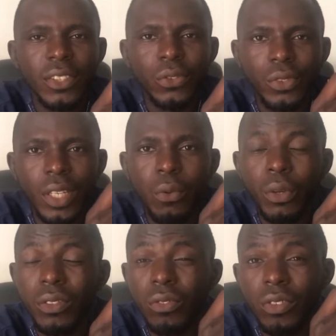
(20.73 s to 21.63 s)
Today we
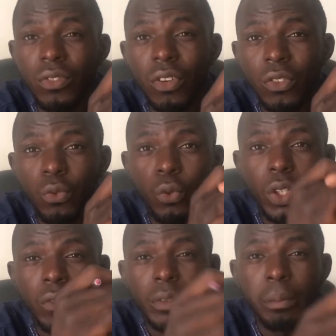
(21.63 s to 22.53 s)
want to discuss one
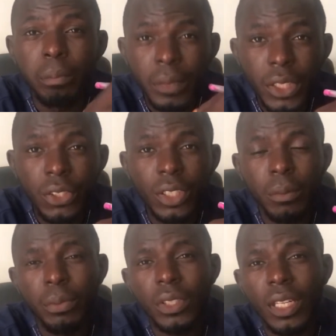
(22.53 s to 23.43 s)
of the major
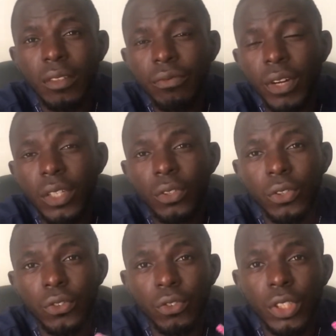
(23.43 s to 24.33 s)
important
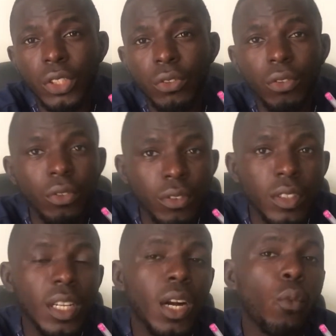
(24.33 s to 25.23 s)
factors you need to
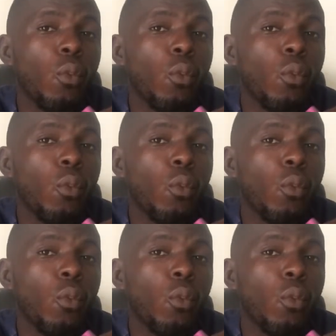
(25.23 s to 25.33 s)
consider